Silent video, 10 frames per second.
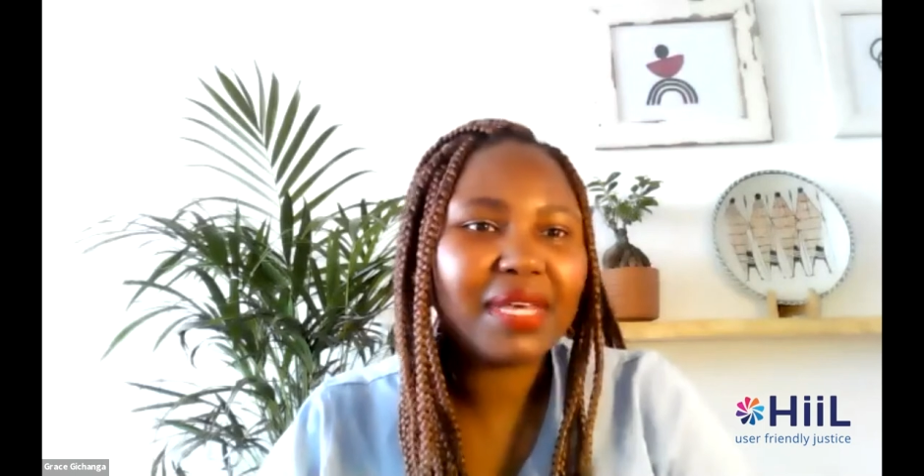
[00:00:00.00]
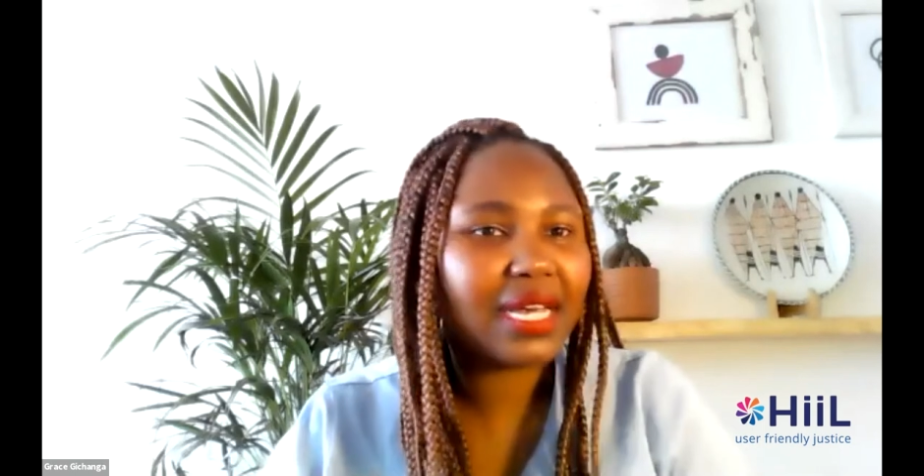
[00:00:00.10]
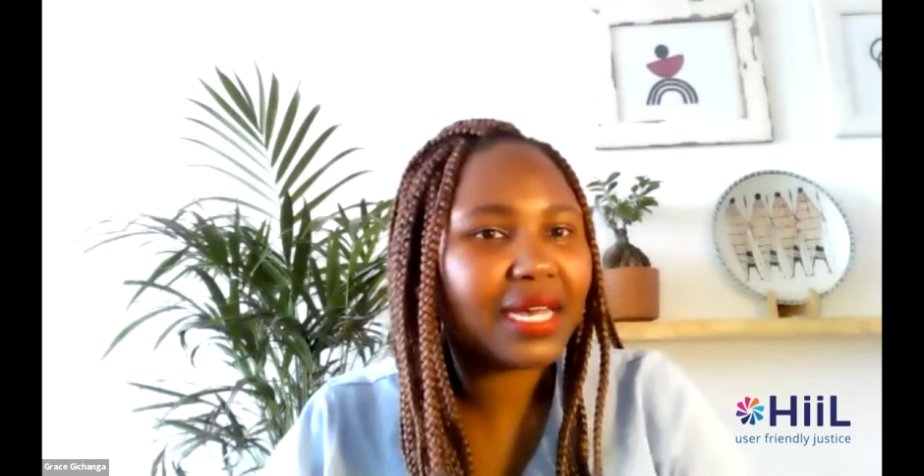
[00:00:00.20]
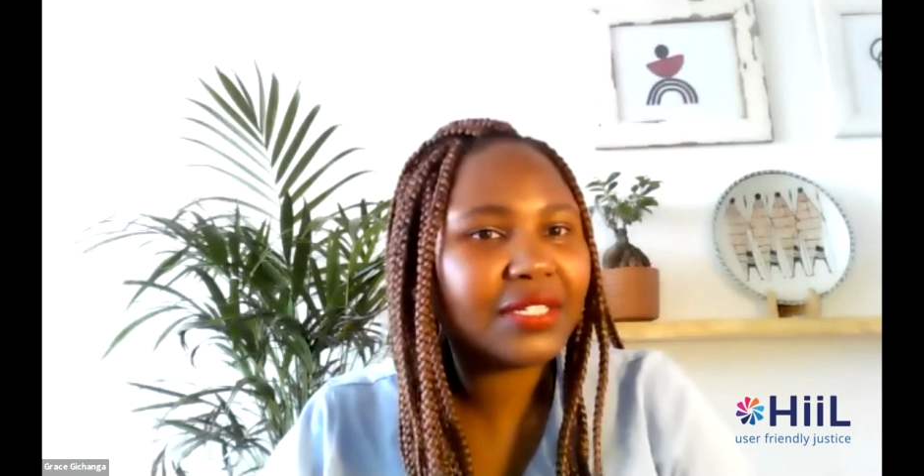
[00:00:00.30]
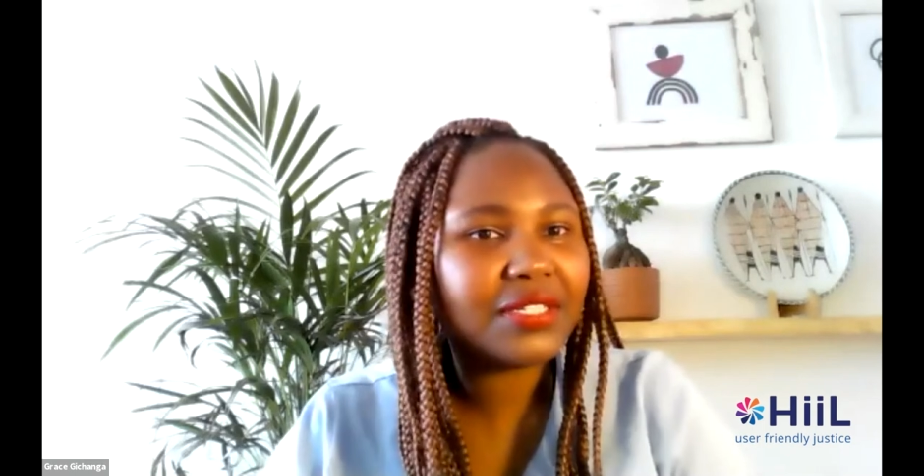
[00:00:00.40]
Be
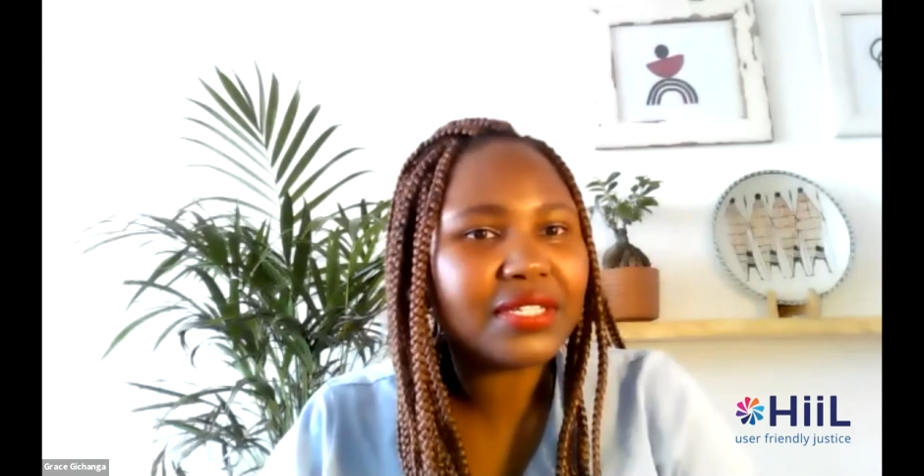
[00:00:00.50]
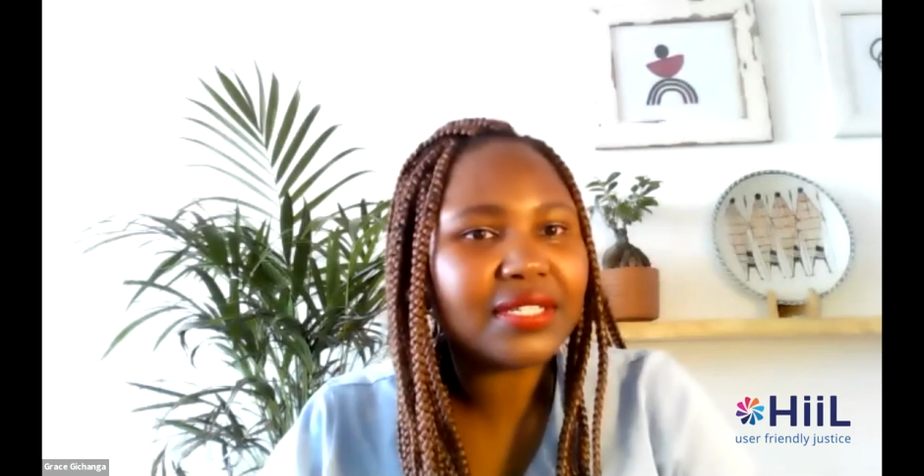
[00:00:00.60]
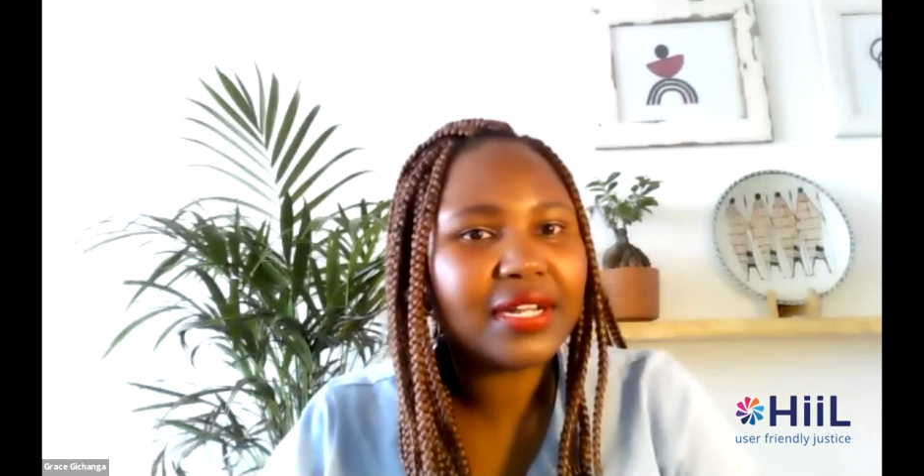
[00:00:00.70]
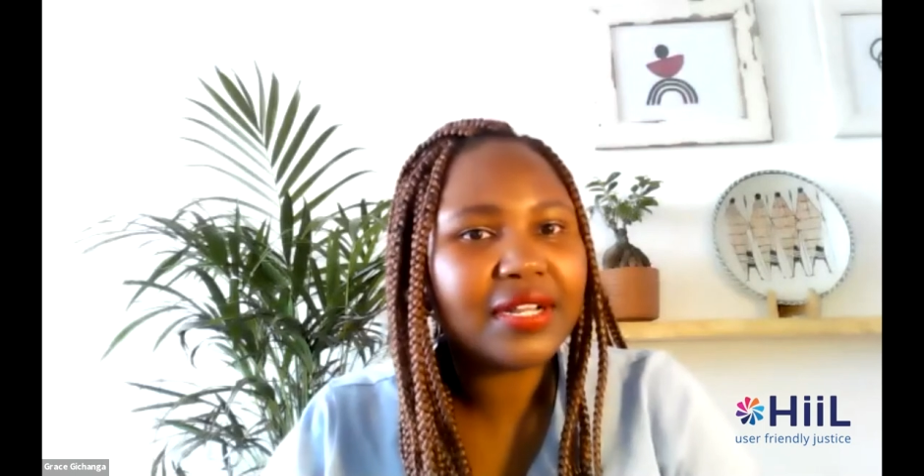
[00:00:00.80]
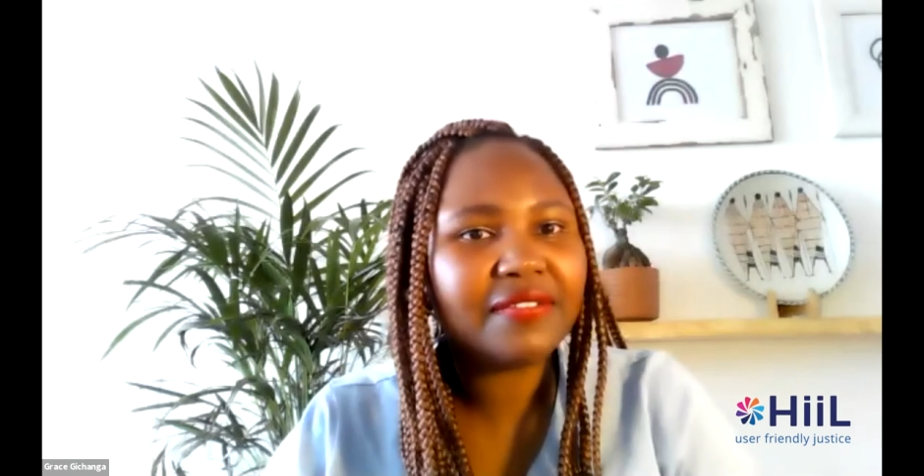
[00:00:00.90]
kind to
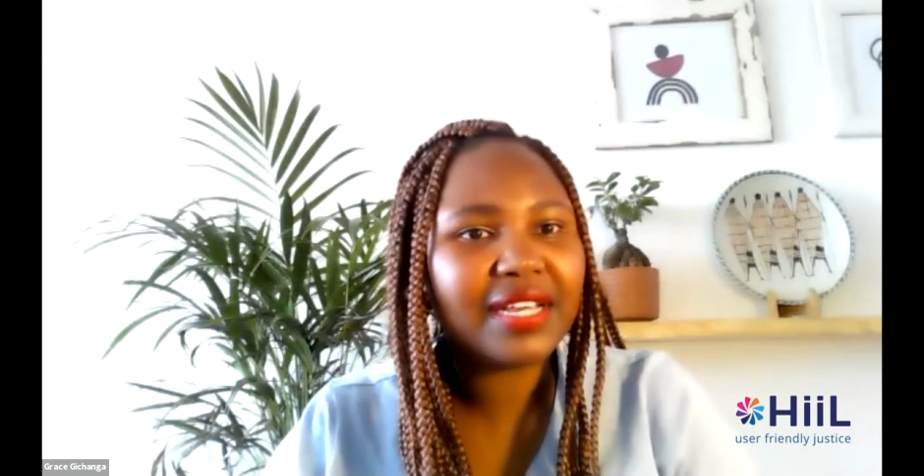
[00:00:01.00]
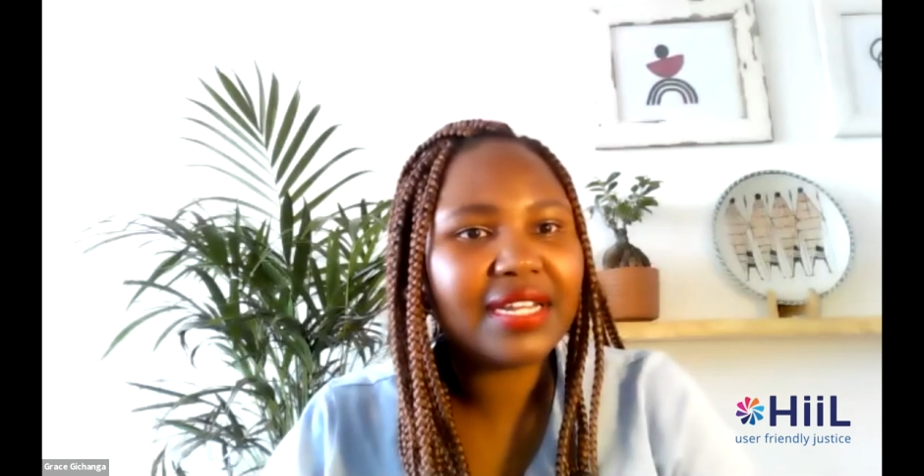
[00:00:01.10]
yourself.